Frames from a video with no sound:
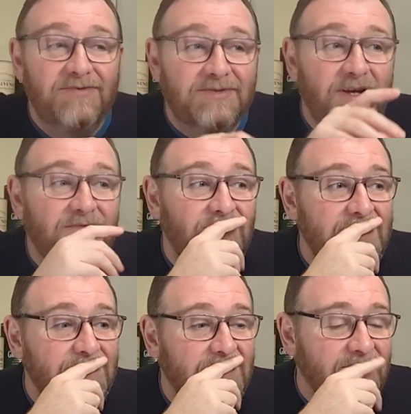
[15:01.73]
it was quite
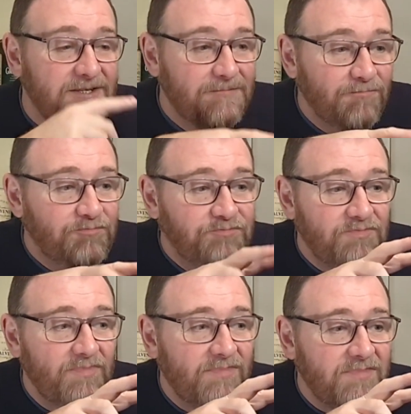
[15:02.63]
funny because
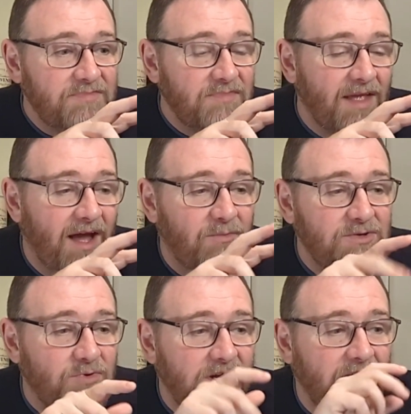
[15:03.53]
I
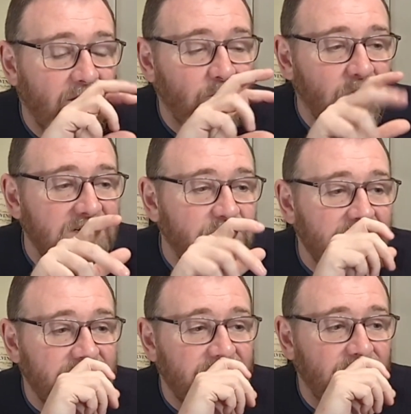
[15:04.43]
was working out which
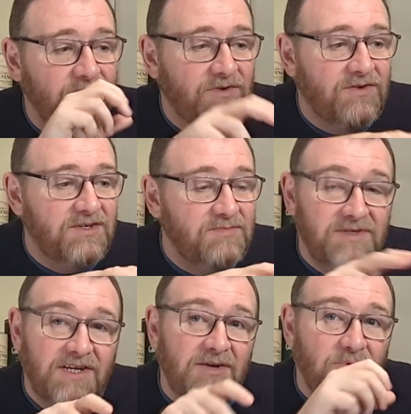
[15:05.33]
beers to do for
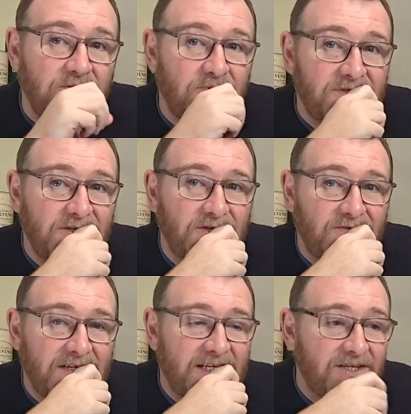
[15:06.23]
Christmas Day and which ones to do
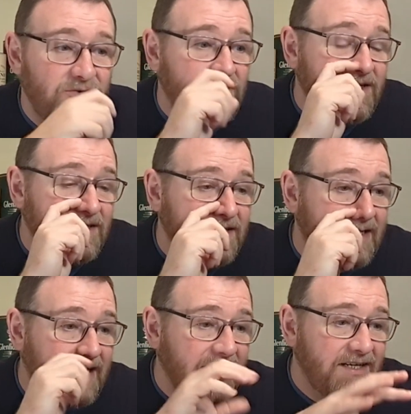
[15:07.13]
for kind of New Year's
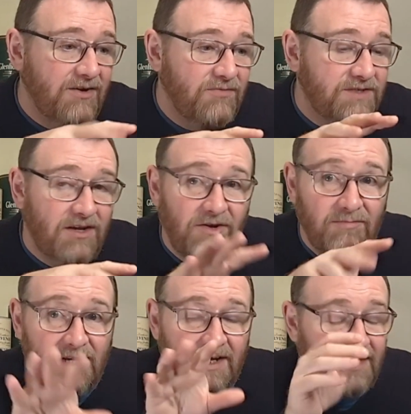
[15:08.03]
Day and obviously
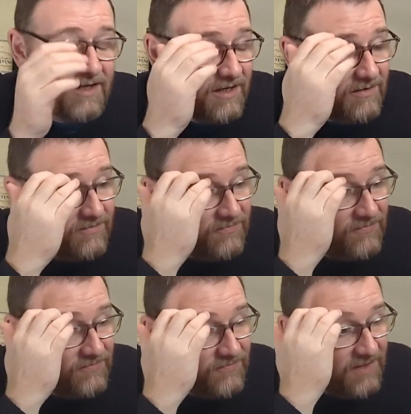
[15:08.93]
Hogmanay, you know,
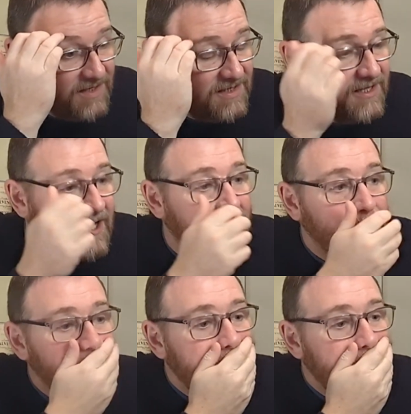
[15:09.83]
things like that.